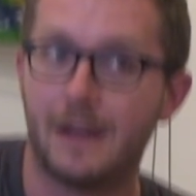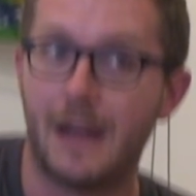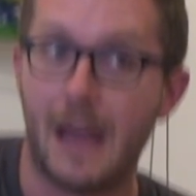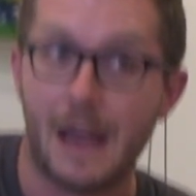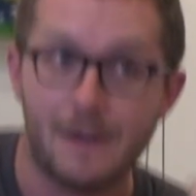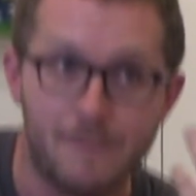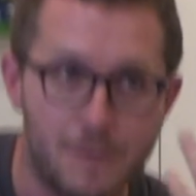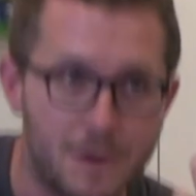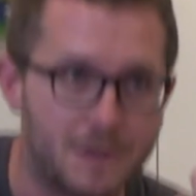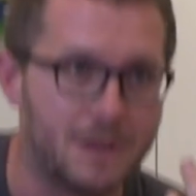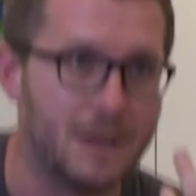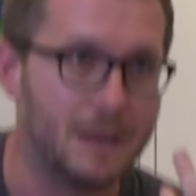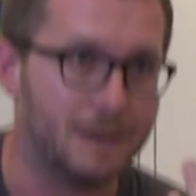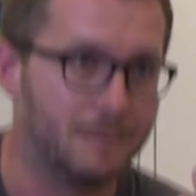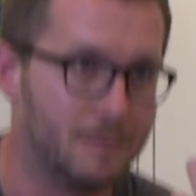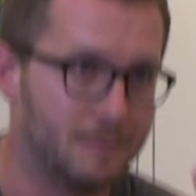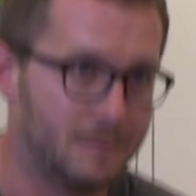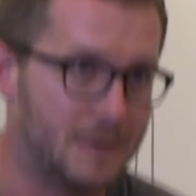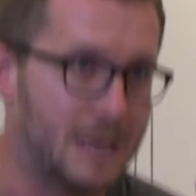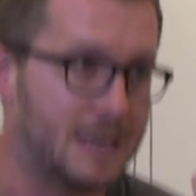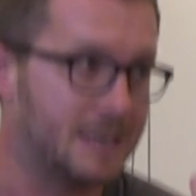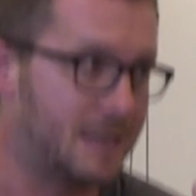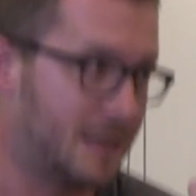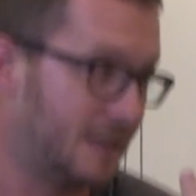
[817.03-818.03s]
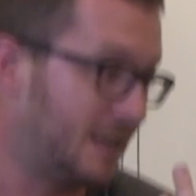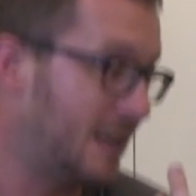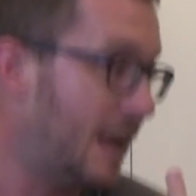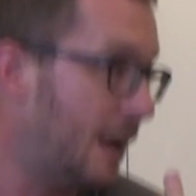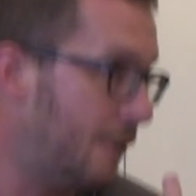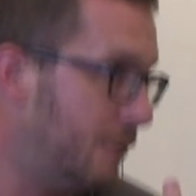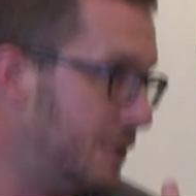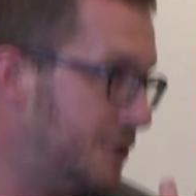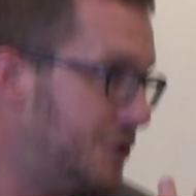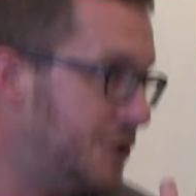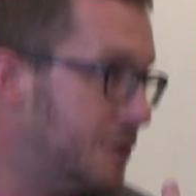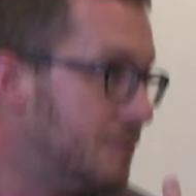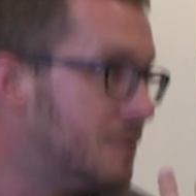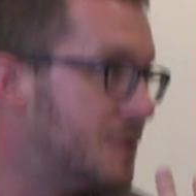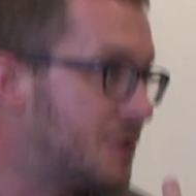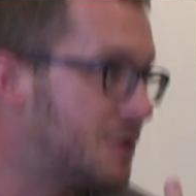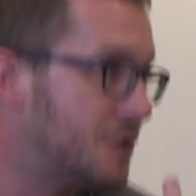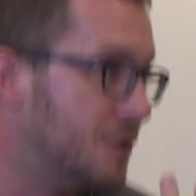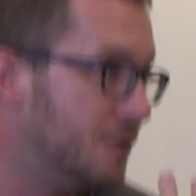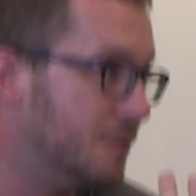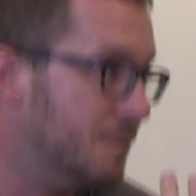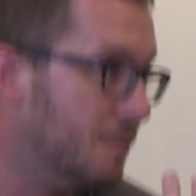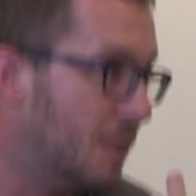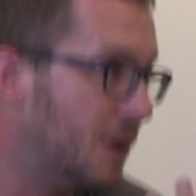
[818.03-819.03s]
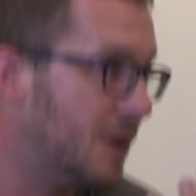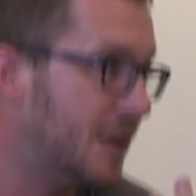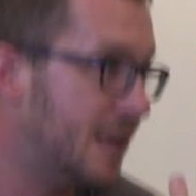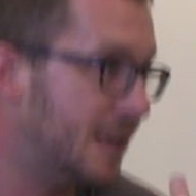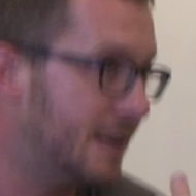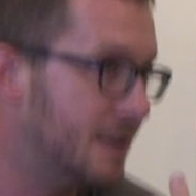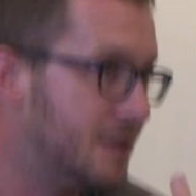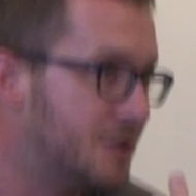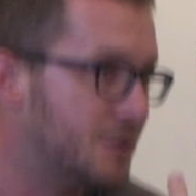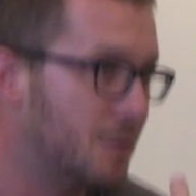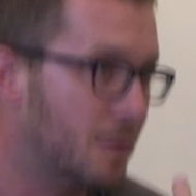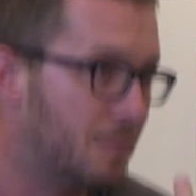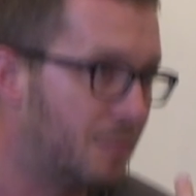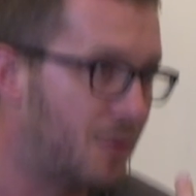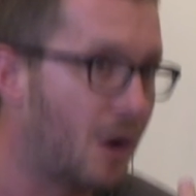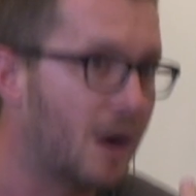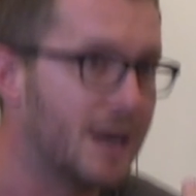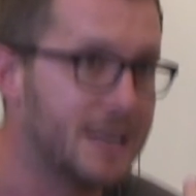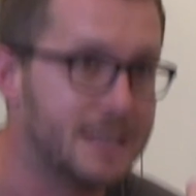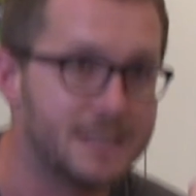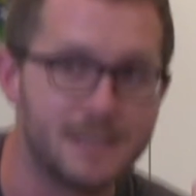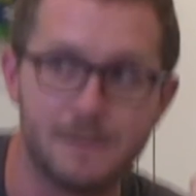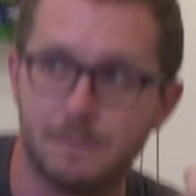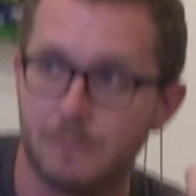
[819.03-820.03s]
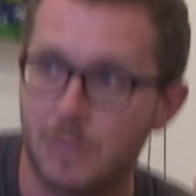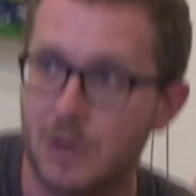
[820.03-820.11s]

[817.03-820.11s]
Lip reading: Everything can get reduced to money and to a price,